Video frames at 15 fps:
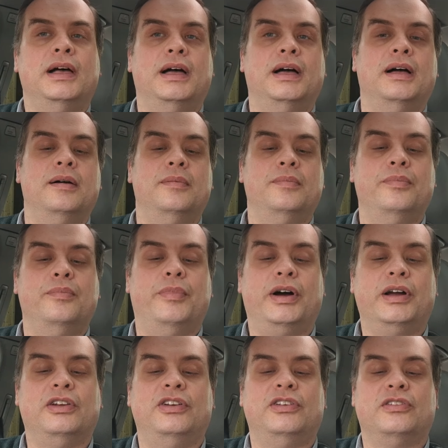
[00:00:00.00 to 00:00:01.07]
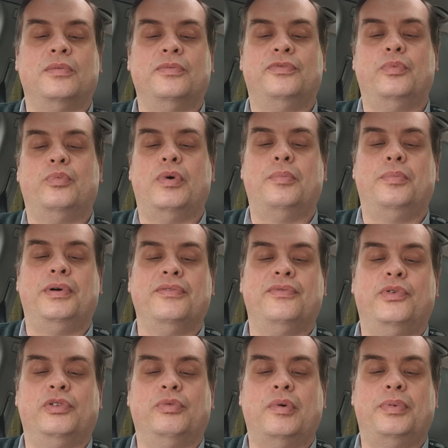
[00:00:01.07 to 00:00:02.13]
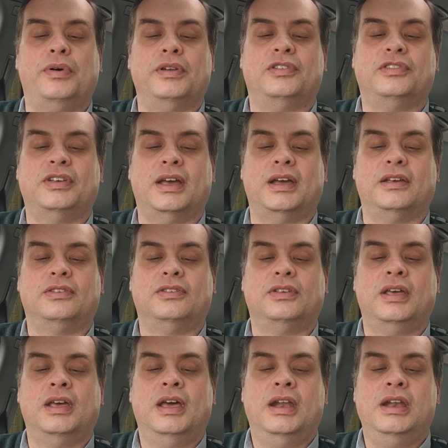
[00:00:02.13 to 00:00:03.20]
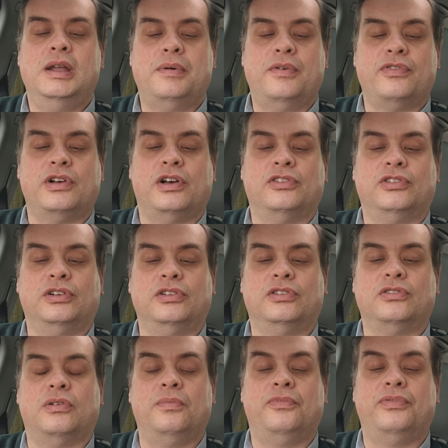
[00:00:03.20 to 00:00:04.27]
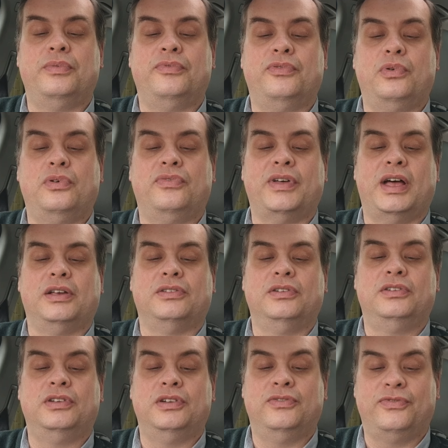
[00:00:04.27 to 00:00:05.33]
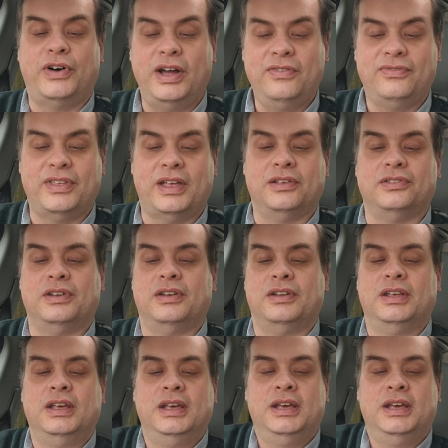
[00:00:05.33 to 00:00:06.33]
Market share has gone from 1.4 to 1.6. Number of cars sold has gone from 4,000 to 5,000.